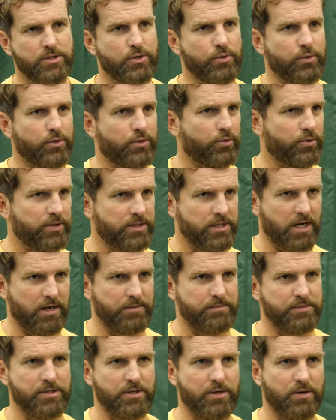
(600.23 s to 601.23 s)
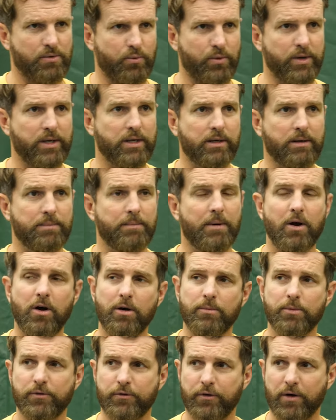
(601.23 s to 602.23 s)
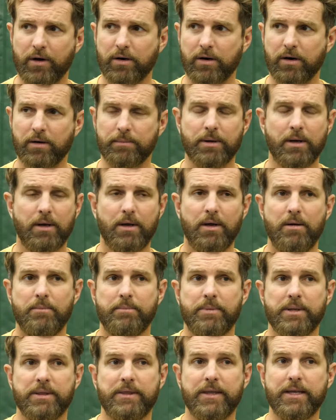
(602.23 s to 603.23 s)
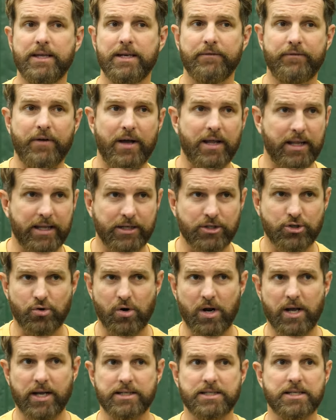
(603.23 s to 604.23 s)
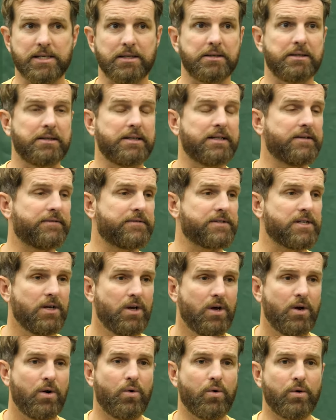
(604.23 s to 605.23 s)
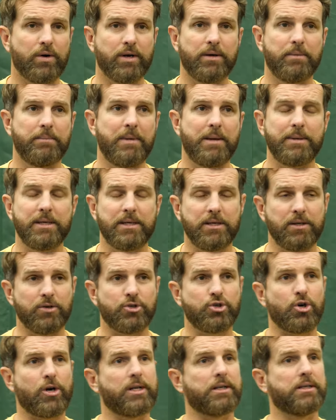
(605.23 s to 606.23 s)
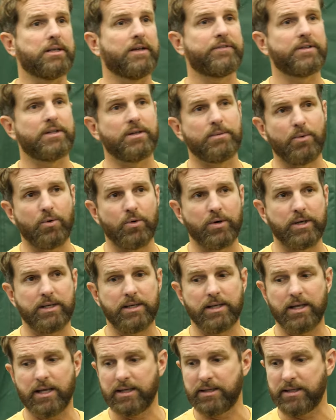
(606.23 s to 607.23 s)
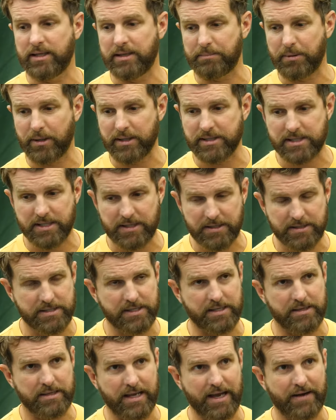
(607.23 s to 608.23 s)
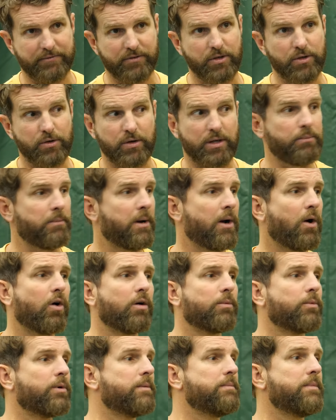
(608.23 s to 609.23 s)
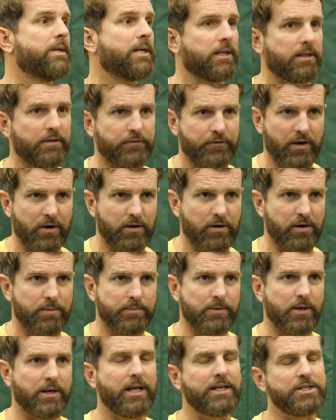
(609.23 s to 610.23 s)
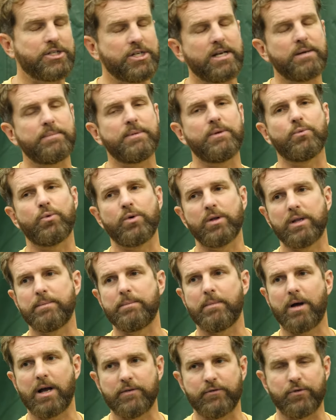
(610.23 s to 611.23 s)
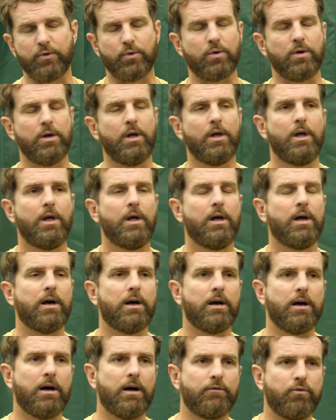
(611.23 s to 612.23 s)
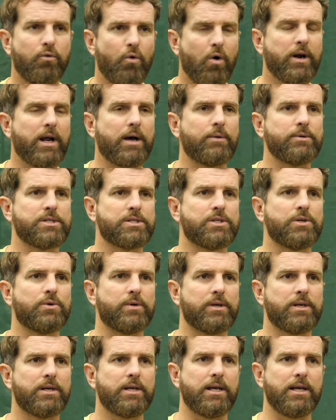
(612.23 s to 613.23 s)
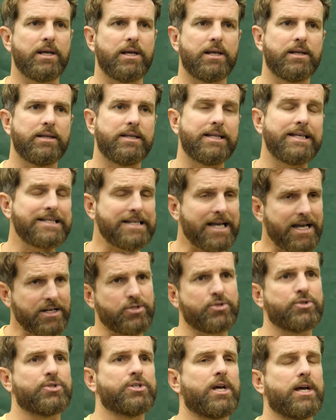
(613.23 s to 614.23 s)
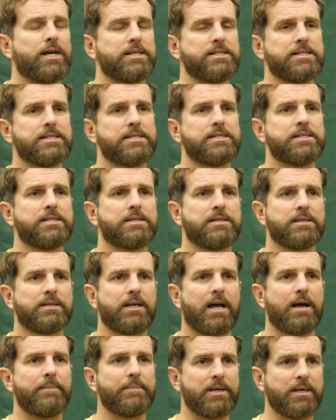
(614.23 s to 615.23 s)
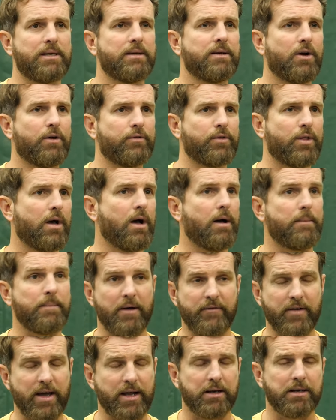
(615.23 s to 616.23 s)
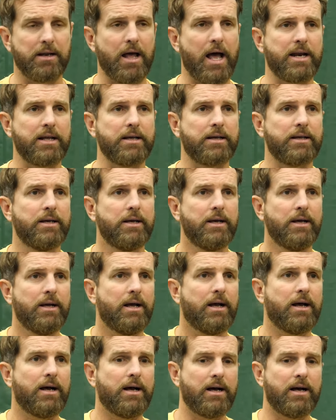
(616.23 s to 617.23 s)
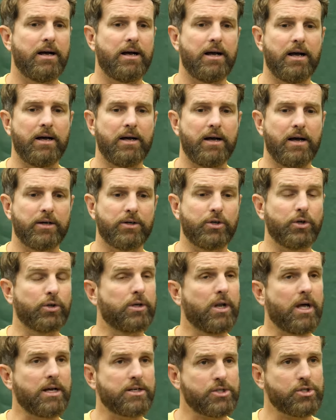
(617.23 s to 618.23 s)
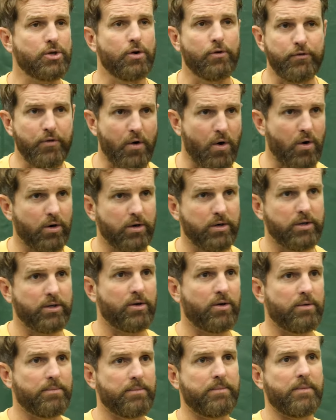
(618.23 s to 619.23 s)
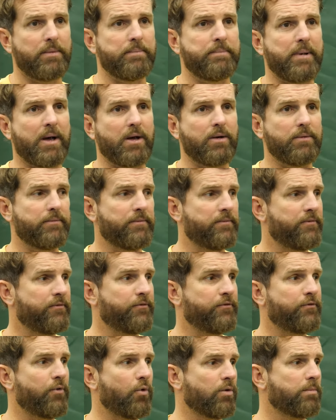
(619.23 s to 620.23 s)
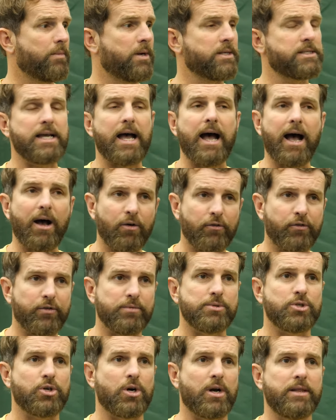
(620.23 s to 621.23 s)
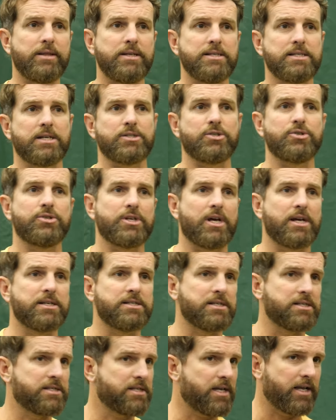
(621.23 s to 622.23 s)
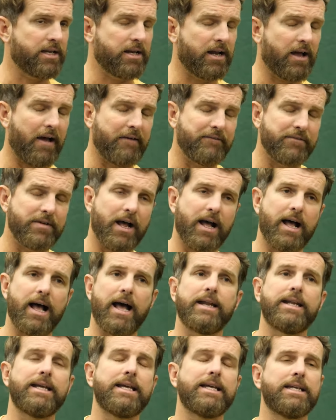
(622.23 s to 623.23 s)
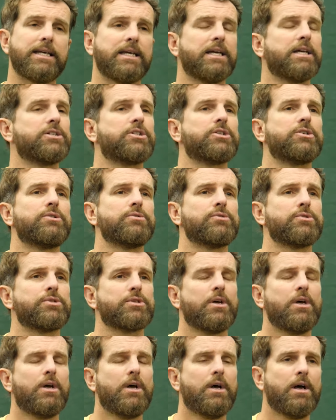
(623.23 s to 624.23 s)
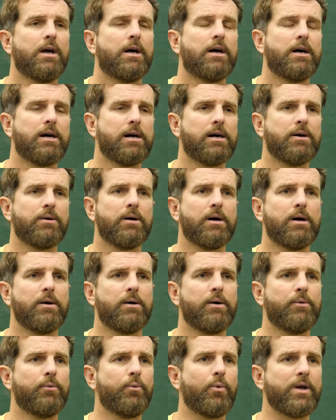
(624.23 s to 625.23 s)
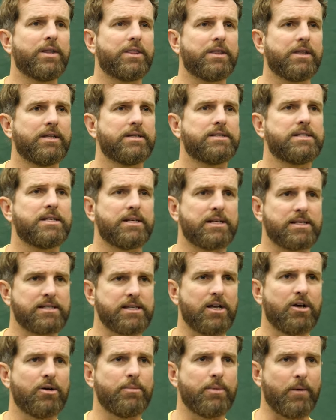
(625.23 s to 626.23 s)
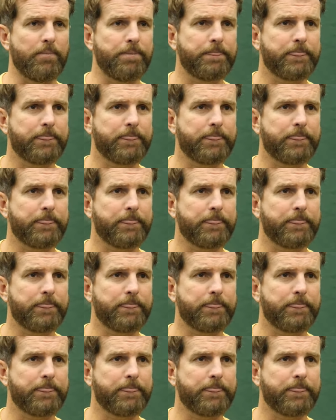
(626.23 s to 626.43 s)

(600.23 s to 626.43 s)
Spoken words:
2 or 3 times a week, my arm would fire up. But then if I like tried to lift on maybe try to lift in the morning and then play tennis in the afternoon, my arm would immediately fire up, right? I just had to be really mindful of what I was doing, and these exercises got me over the hump. I've had a lot of a good luck so far. I'm about 4 months out from trying these exercises, and I have not had any issues with tennis elbow.